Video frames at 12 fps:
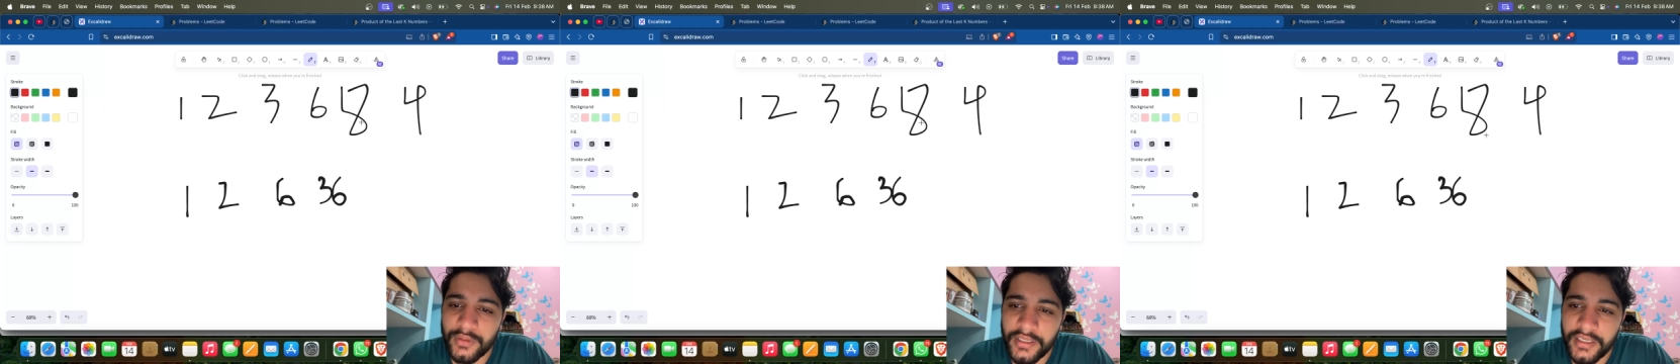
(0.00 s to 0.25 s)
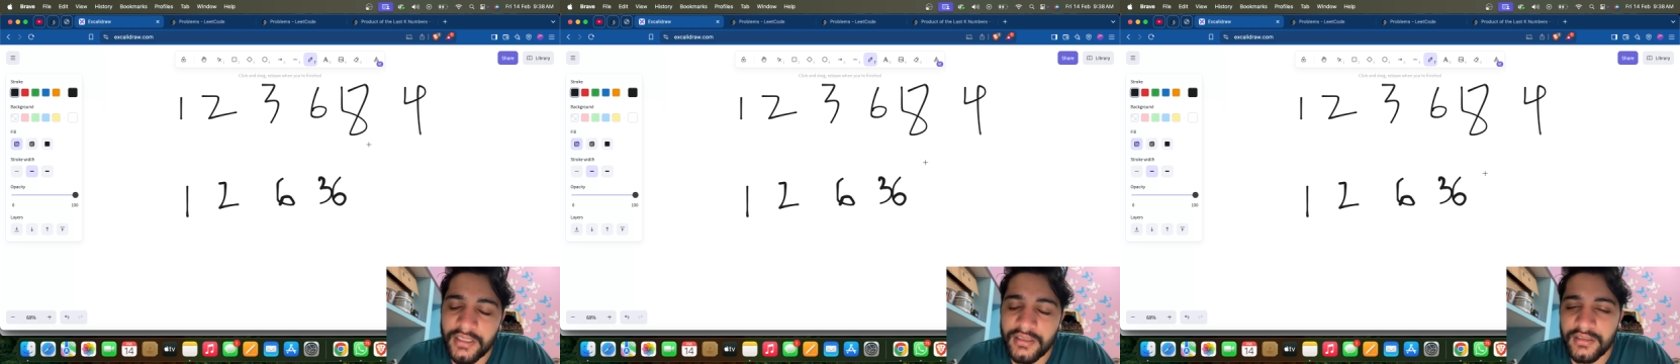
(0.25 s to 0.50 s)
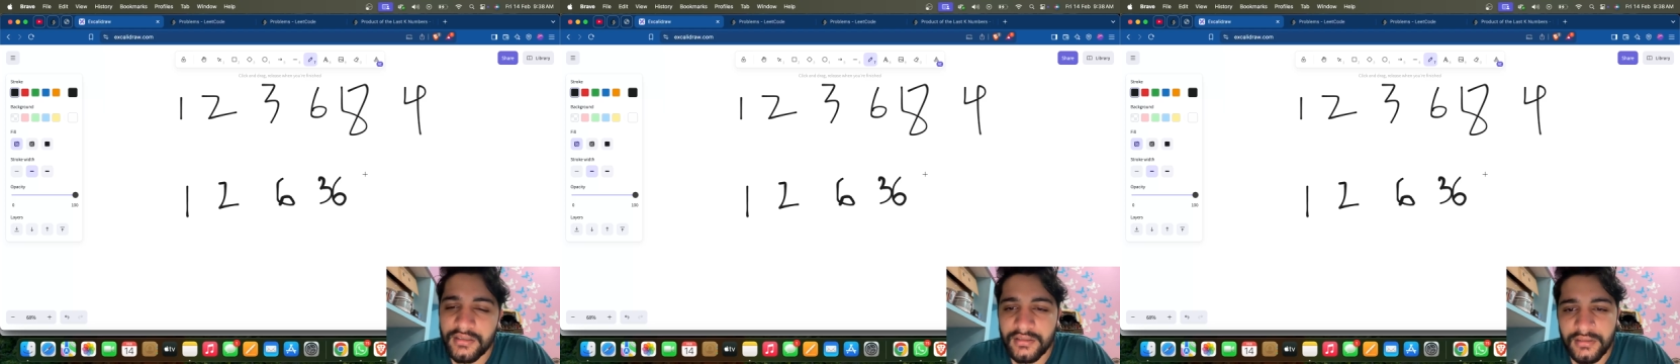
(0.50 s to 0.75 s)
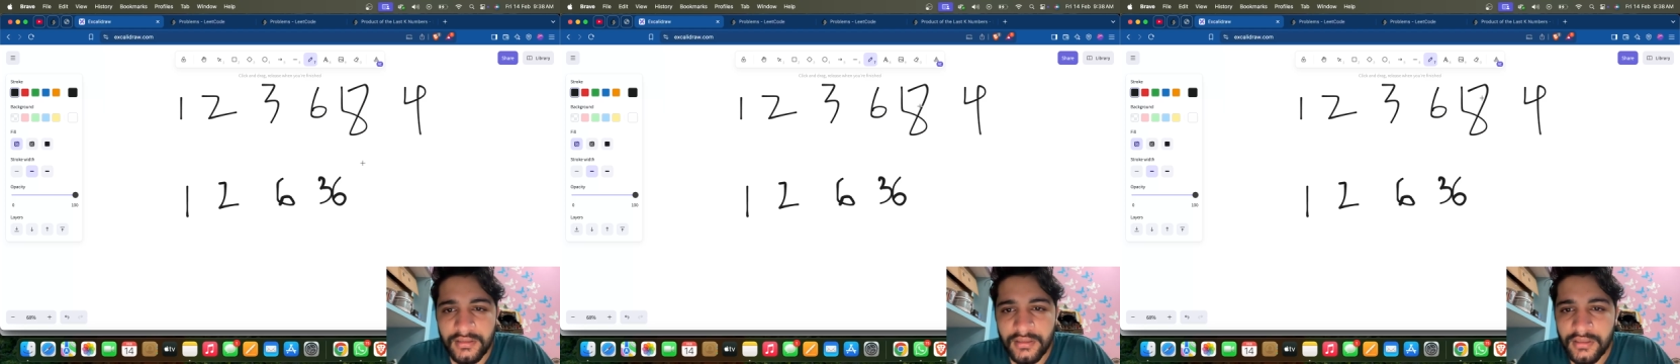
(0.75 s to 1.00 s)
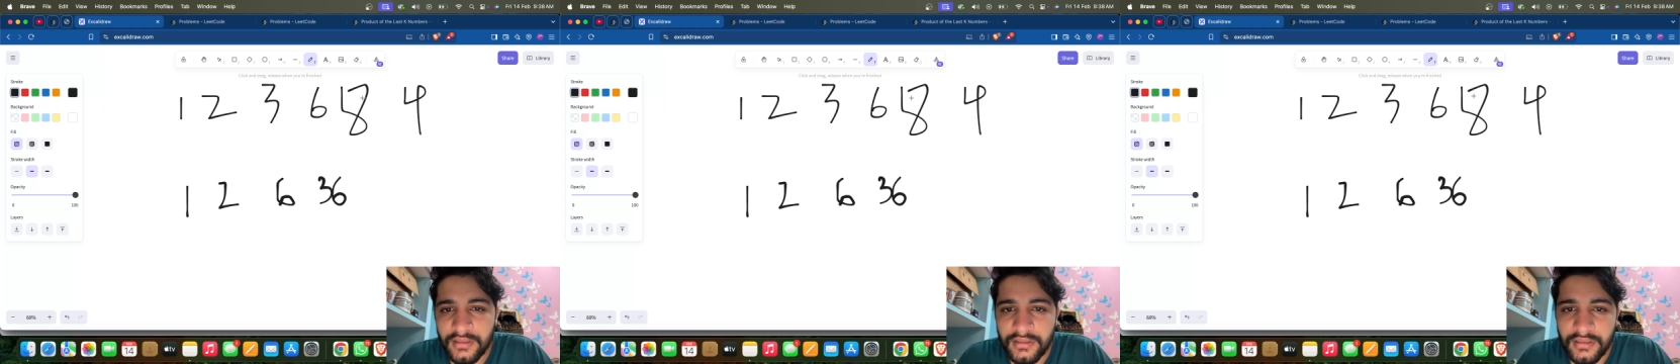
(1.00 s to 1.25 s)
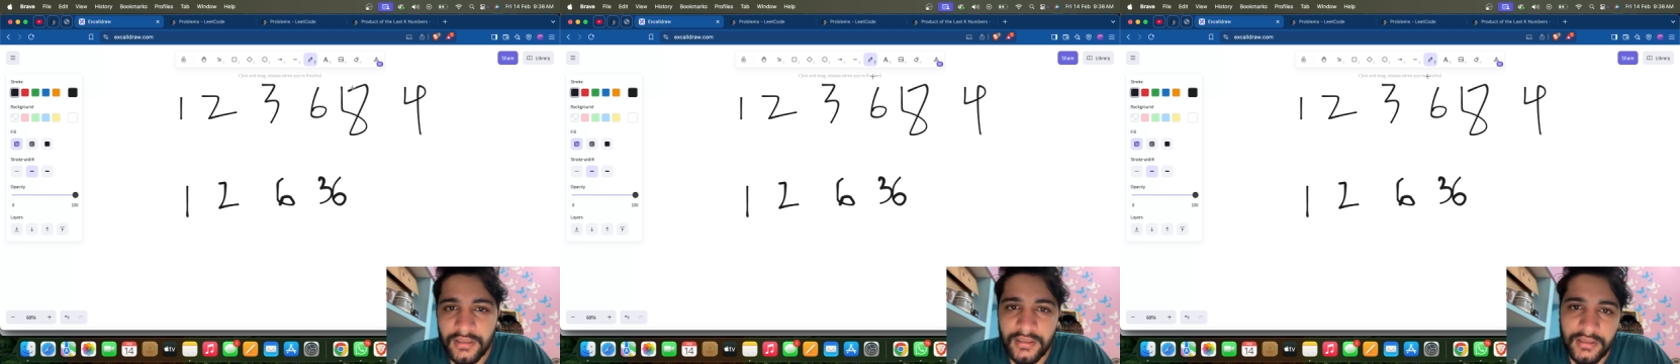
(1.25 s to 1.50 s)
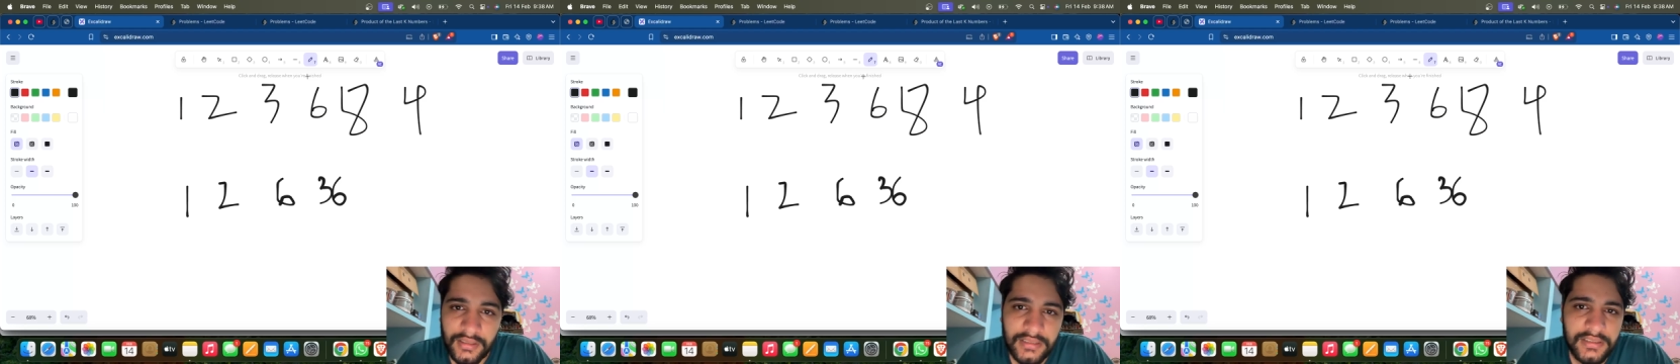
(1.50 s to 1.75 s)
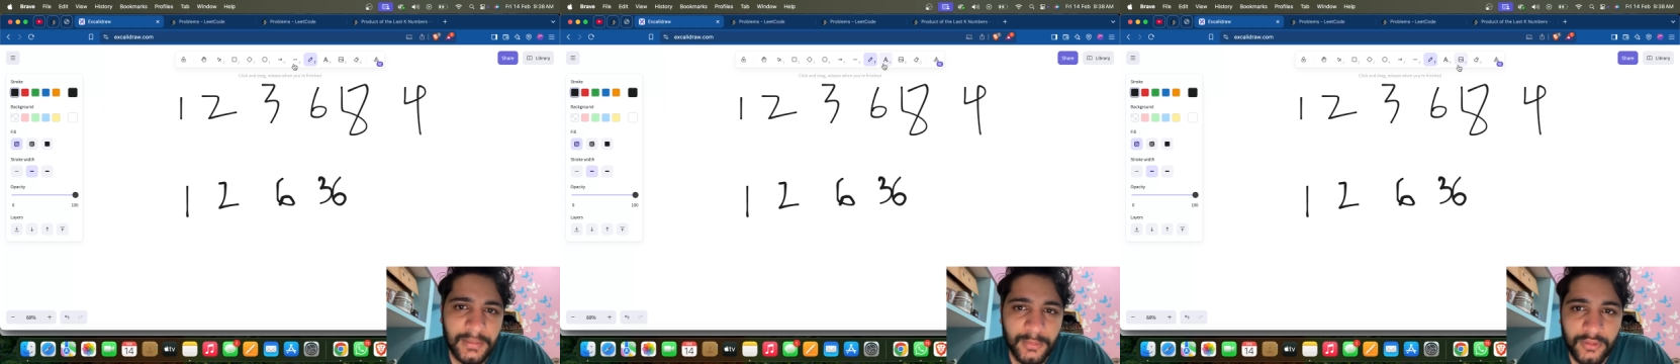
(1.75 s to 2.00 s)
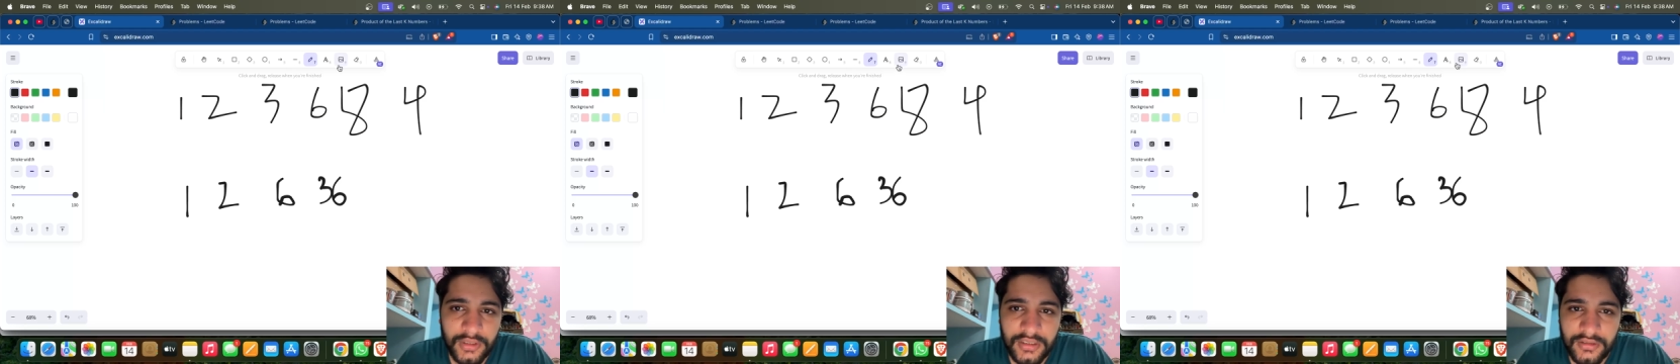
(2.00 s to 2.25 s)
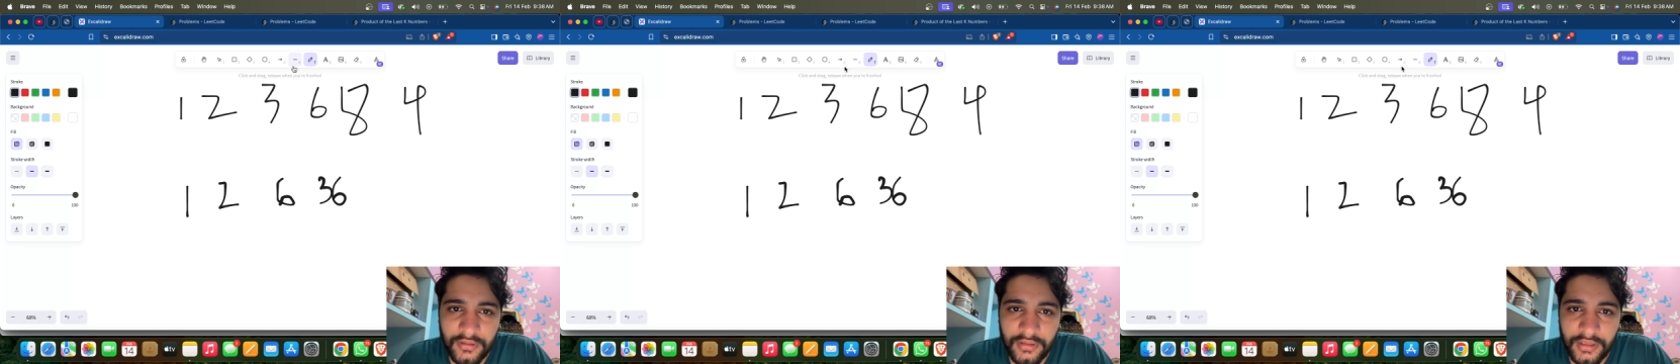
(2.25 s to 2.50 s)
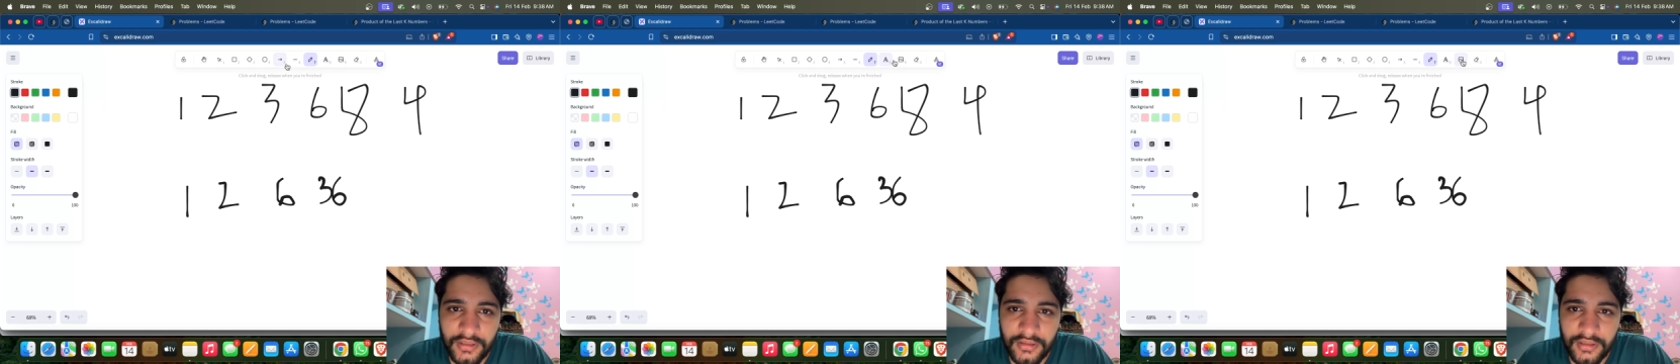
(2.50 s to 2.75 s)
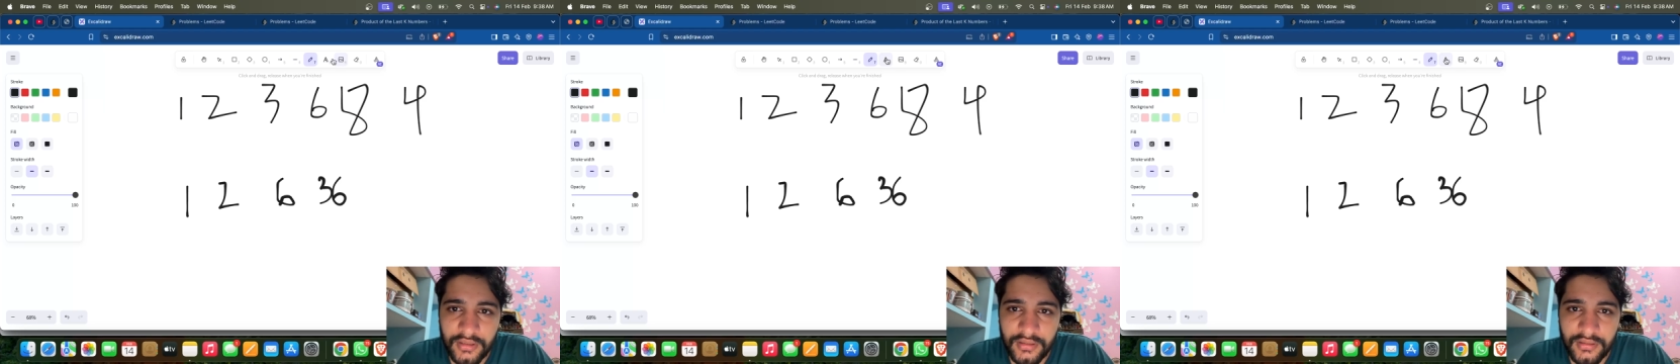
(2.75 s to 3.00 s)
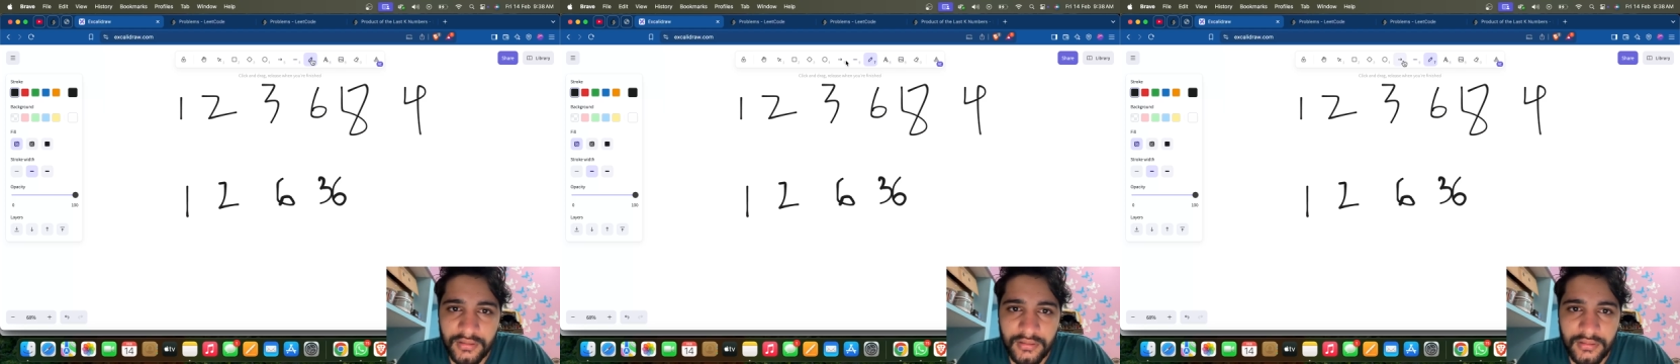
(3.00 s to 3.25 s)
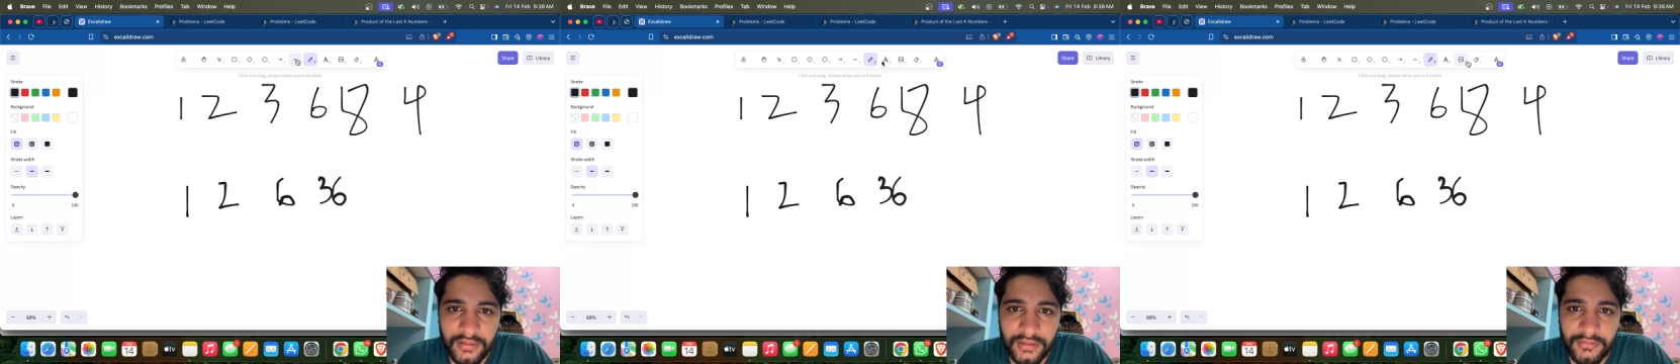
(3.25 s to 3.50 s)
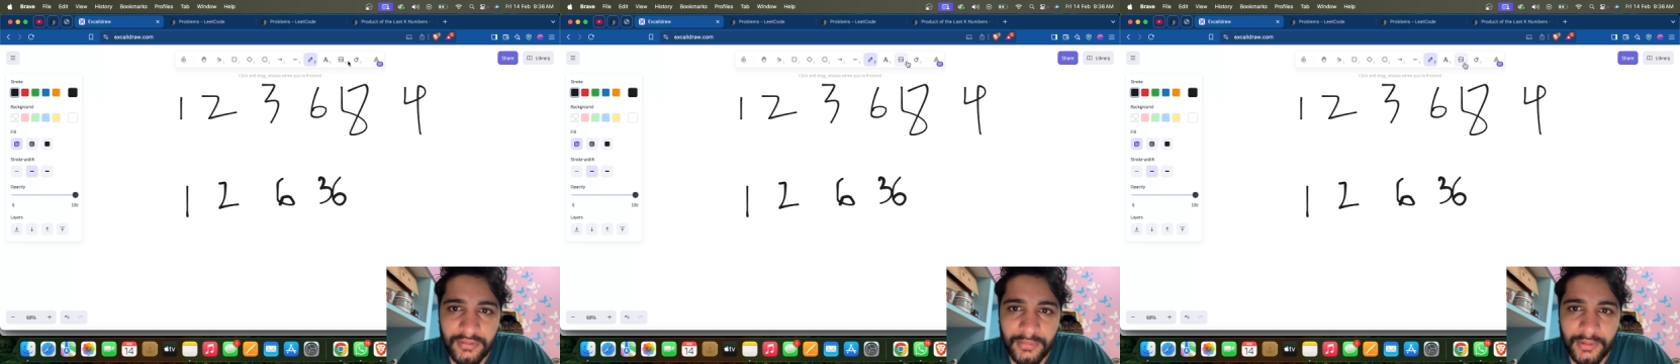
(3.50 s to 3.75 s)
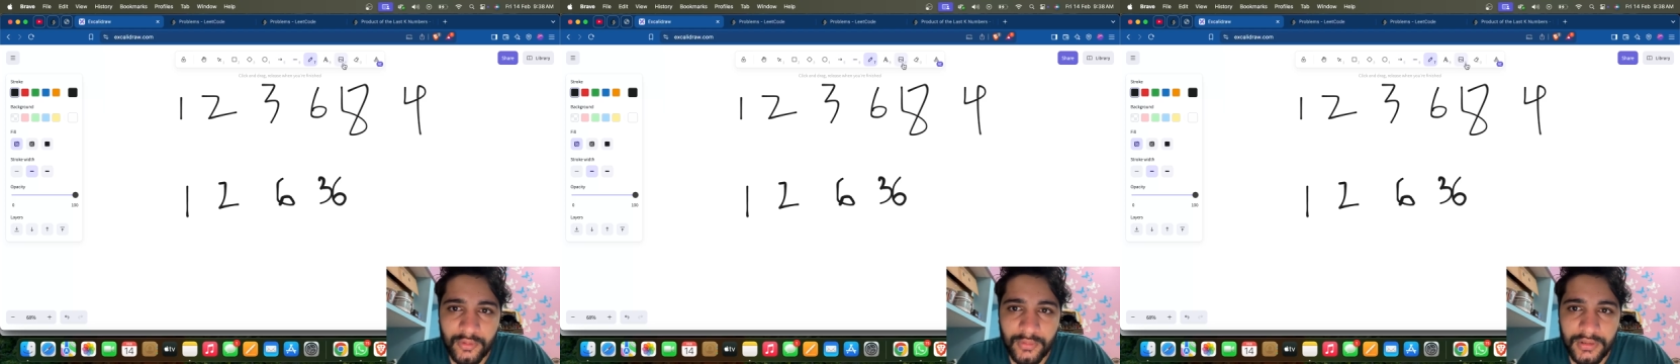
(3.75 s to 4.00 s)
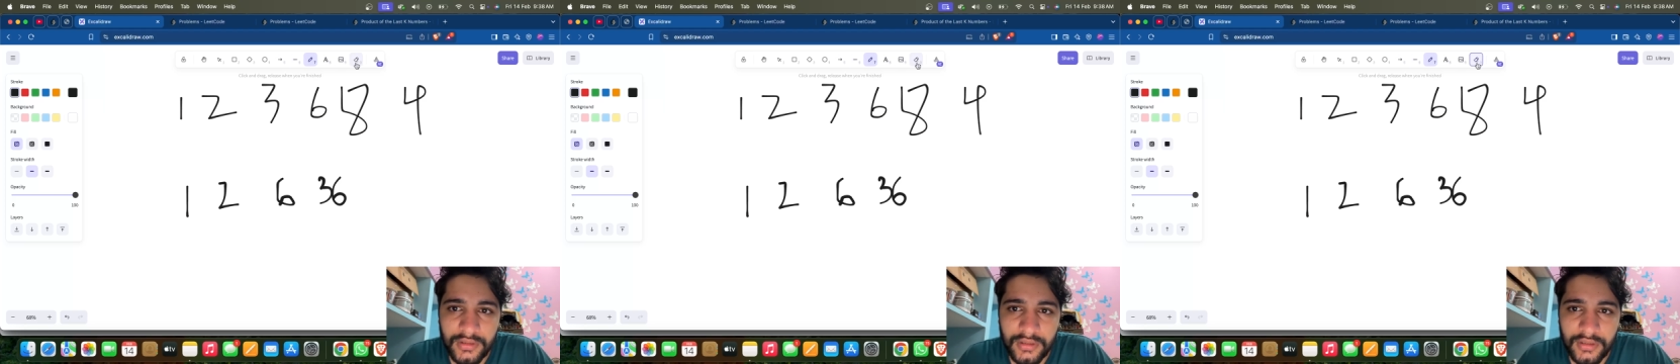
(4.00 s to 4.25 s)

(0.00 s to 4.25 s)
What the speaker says: 8, let's say up to this only. Okay, it will be too much.